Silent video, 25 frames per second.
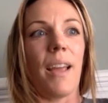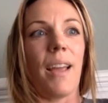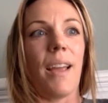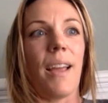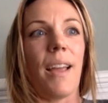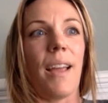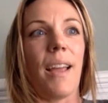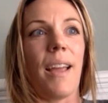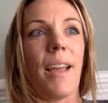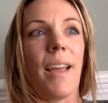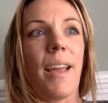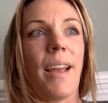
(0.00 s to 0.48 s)

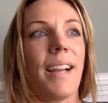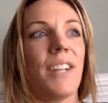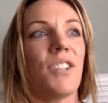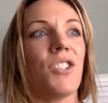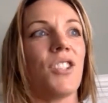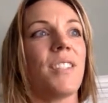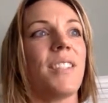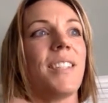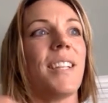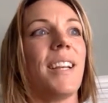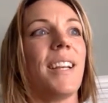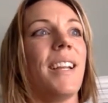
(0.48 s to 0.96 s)
and I
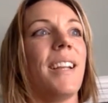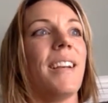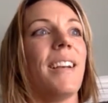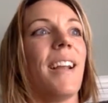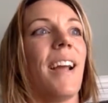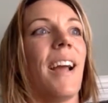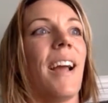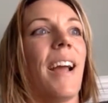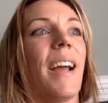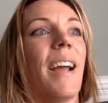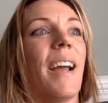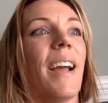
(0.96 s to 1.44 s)

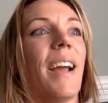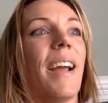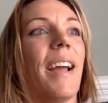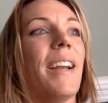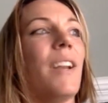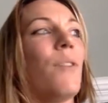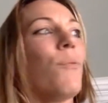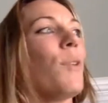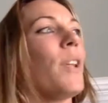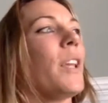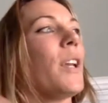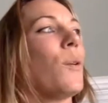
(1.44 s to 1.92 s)

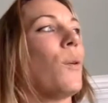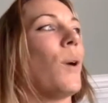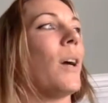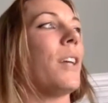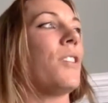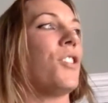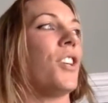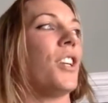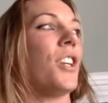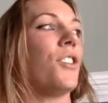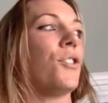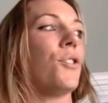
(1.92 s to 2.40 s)
didn't really
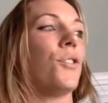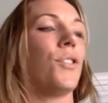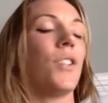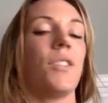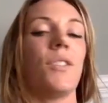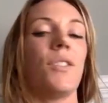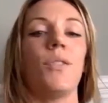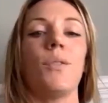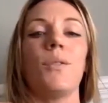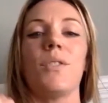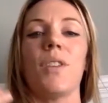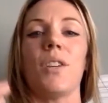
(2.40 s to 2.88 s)
question it.
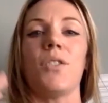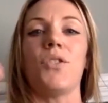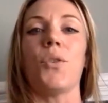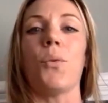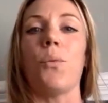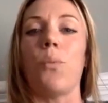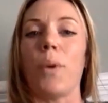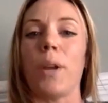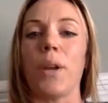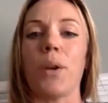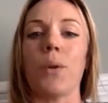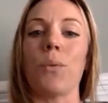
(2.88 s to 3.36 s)
Jiu-Jitsu is such a
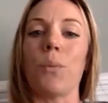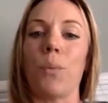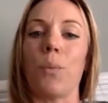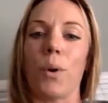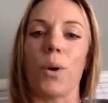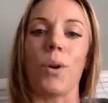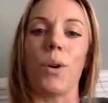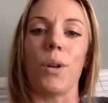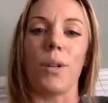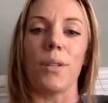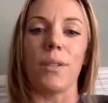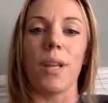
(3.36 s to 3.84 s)
weird
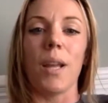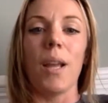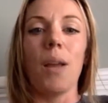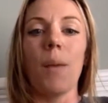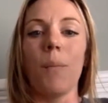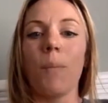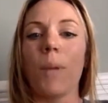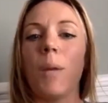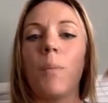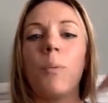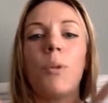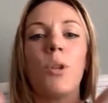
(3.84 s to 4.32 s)
world.
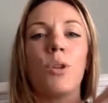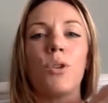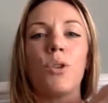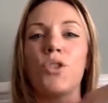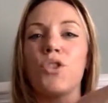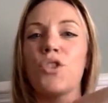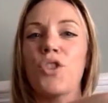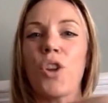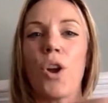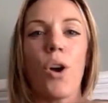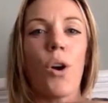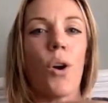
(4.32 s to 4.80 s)
People are
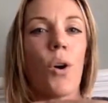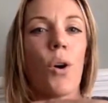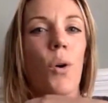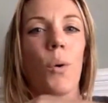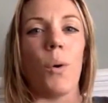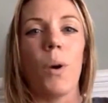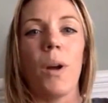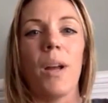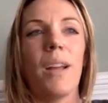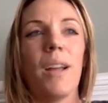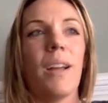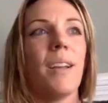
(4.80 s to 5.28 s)

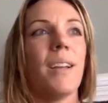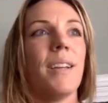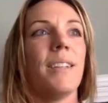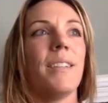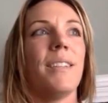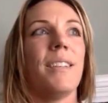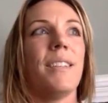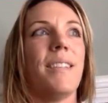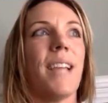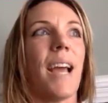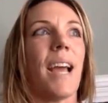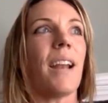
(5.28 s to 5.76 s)
so
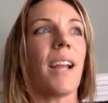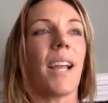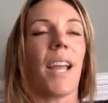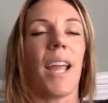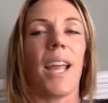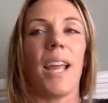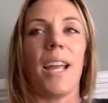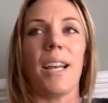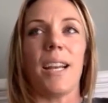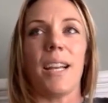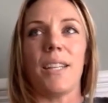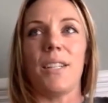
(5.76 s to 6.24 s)

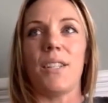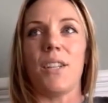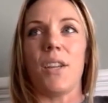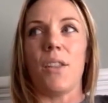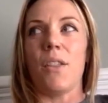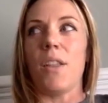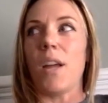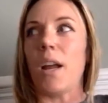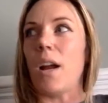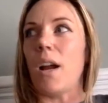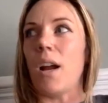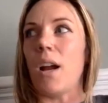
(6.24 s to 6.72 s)
dedicated to
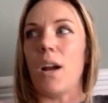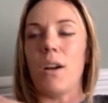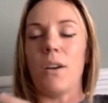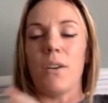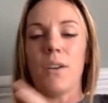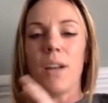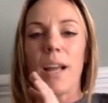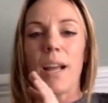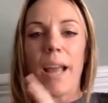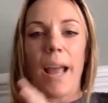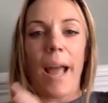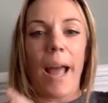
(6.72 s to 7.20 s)
their
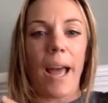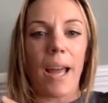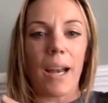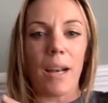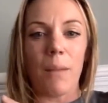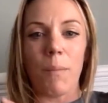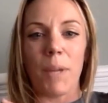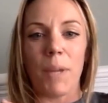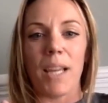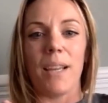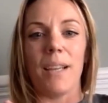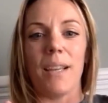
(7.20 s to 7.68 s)

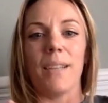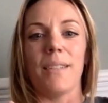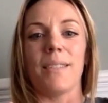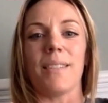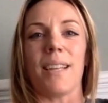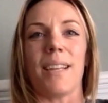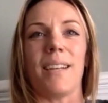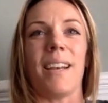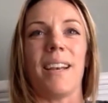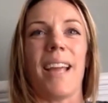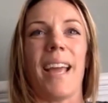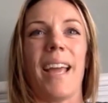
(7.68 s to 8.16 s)
academies,
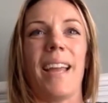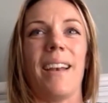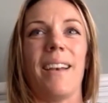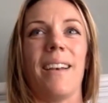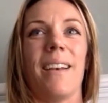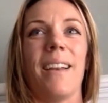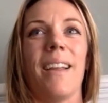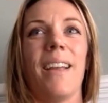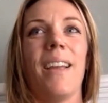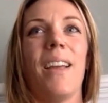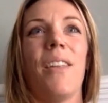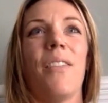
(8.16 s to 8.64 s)
and
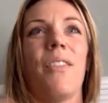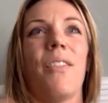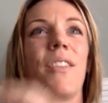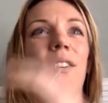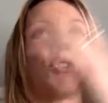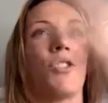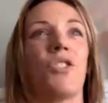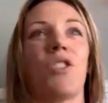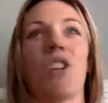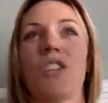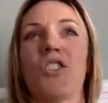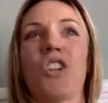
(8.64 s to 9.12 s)

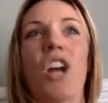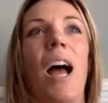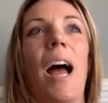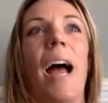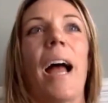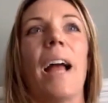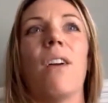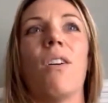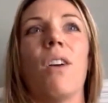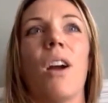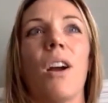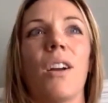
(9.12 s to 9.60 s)
there's such a
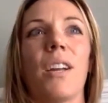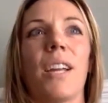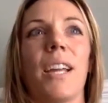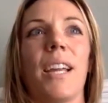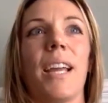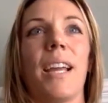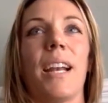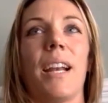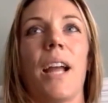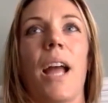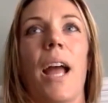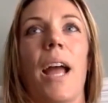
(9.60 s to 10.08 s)
hierarchy,
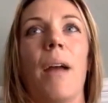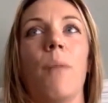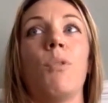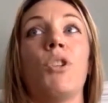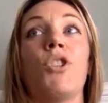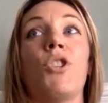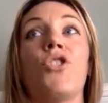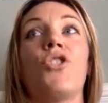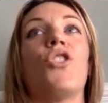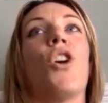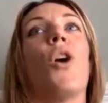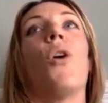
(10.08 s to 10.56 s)
and I
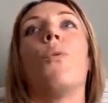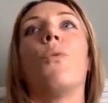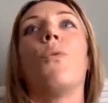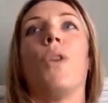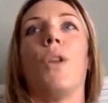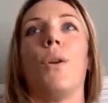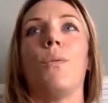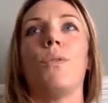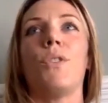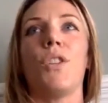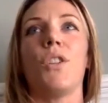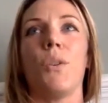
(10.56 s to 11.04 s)
was so
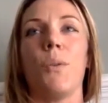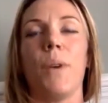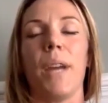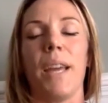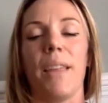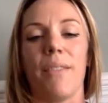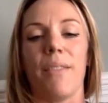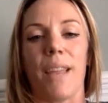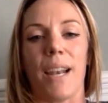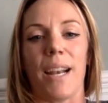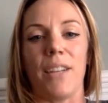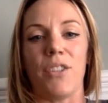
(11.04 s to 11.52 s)
new to
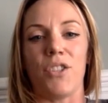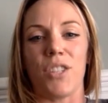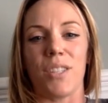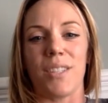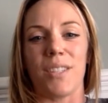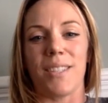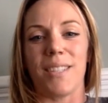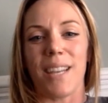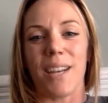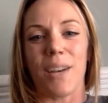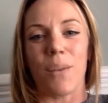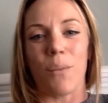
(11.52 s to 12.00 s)
it that I
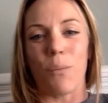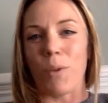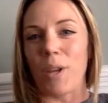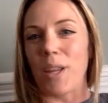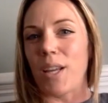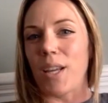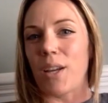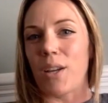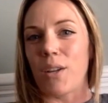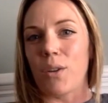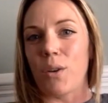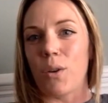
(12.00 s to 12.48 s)
just didn't
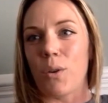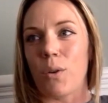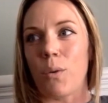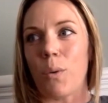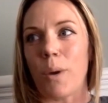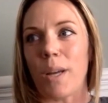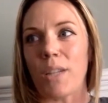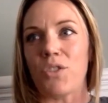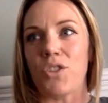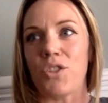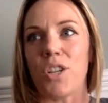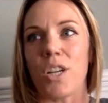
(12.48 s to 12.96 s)
really
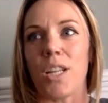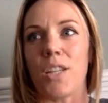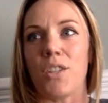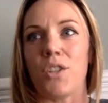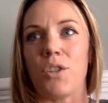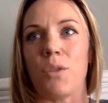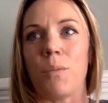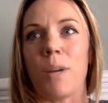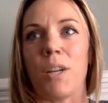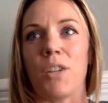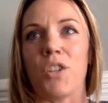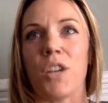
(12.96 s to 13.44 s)
question it too
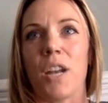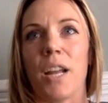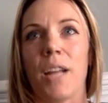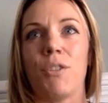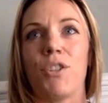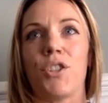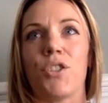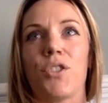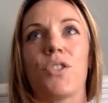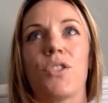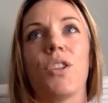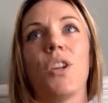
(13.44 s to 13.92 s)
much. And I
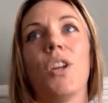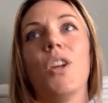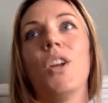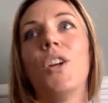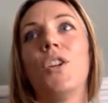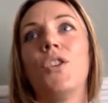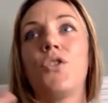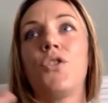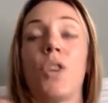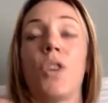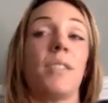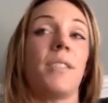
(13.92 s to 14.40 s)
just
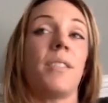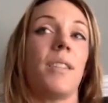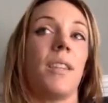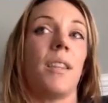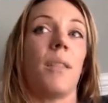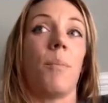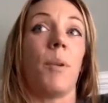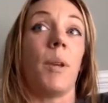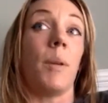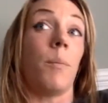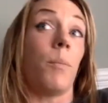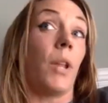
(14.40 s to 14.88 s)
trusted
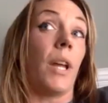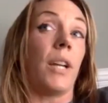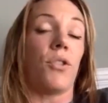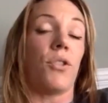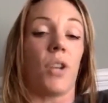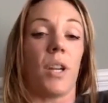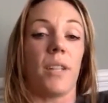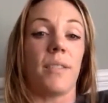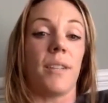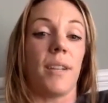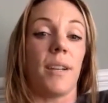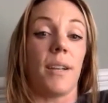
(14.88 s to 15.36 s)
the people I
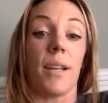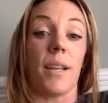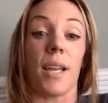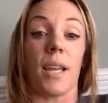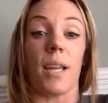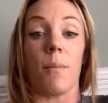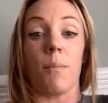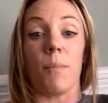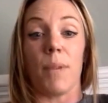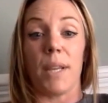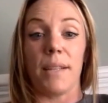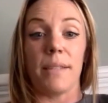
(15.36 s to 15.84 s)
trusted to
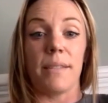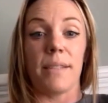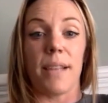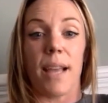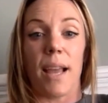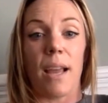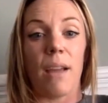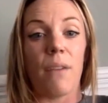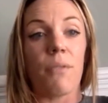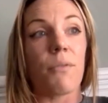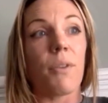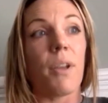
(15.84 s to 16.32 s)
keep me
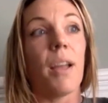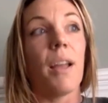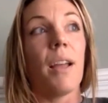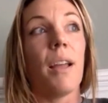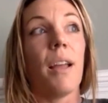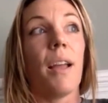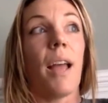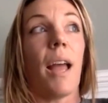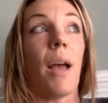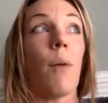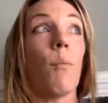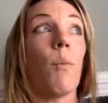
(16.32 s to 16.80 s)
safe.
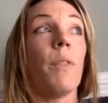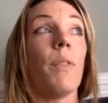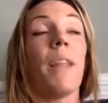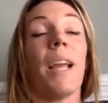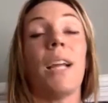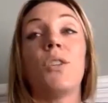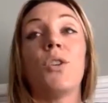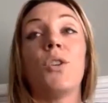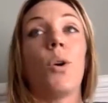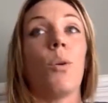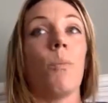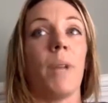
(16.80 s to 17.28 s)
And when they
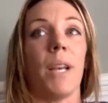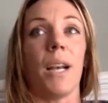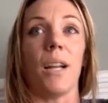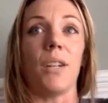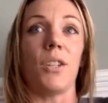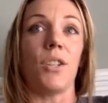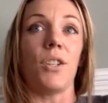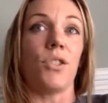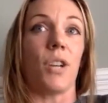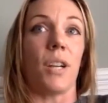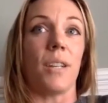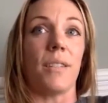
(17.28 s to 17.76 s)
told me not
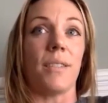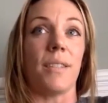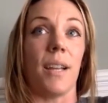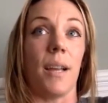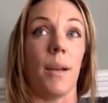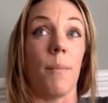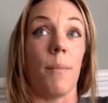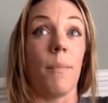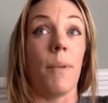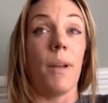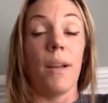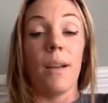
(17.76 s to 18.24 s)
to trust
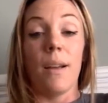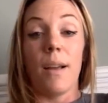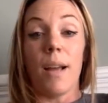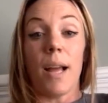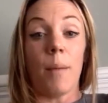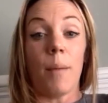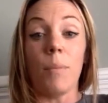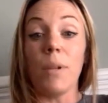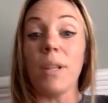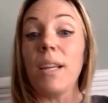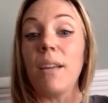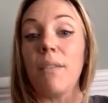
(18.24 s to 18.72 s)
him, I
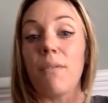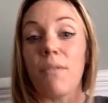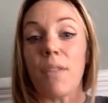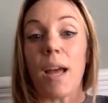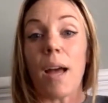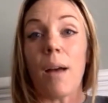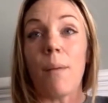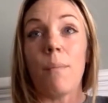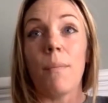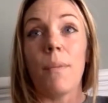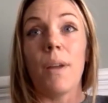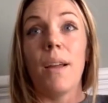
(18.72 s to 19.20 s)
believed
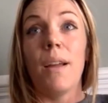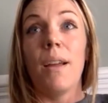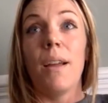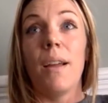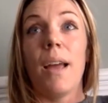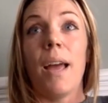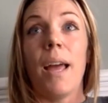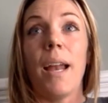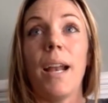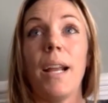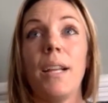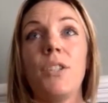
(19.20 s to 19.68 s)
them.
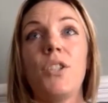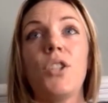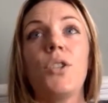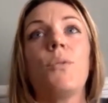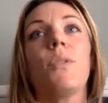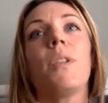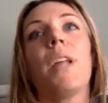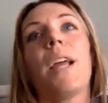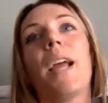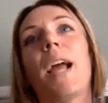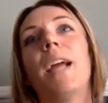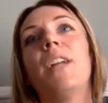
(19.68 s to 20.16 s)
And I
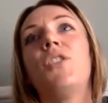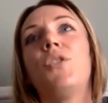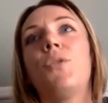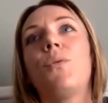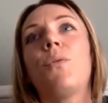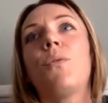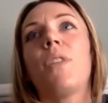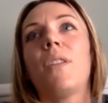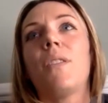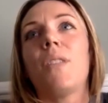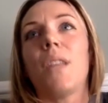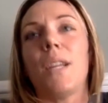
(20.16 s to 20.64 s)
do
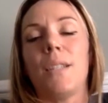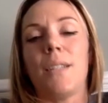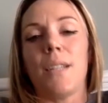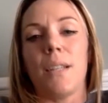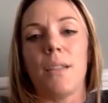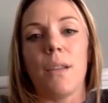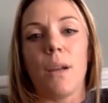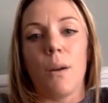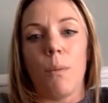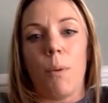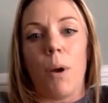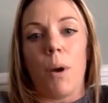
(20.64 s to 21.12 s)
think they did
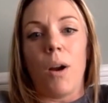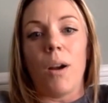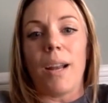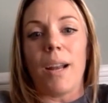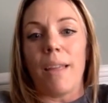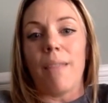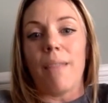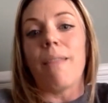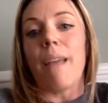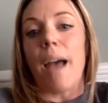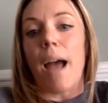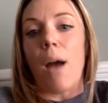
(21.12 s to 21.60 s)
their part
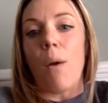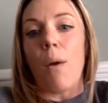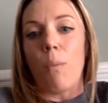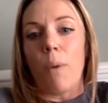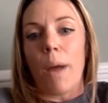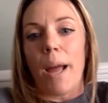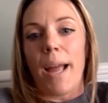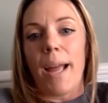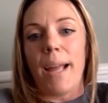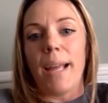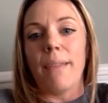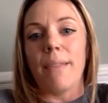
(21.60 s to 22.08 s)
in that
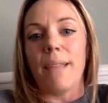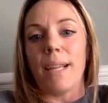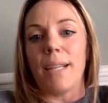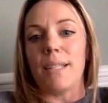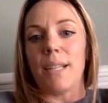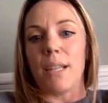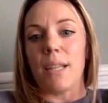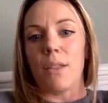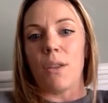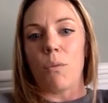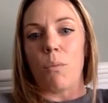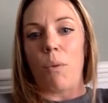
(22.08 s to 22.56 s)
way and they
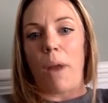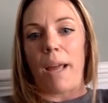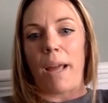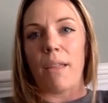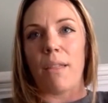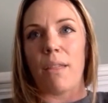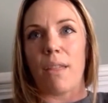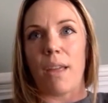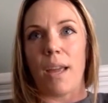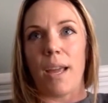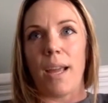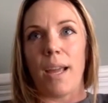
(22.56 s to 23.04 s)
did the right
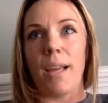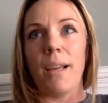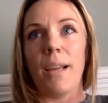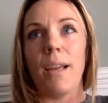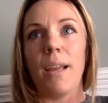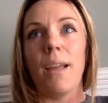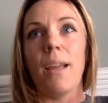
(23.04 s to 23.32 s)
thing.